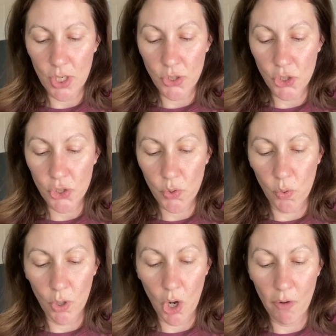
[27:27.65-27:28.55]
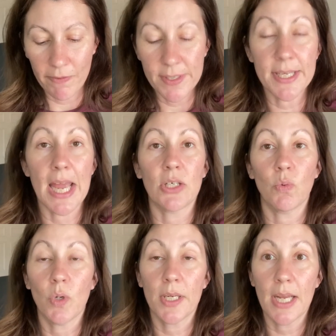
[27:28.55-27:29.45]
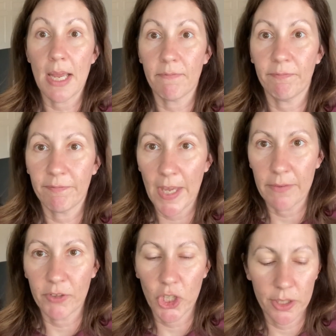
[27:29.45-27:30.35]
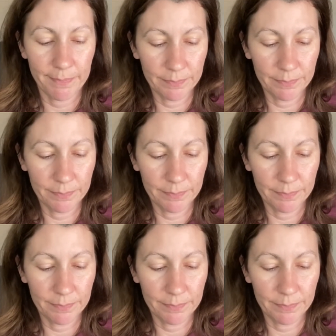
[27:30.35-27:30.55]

soar over sandalwood and vetiver.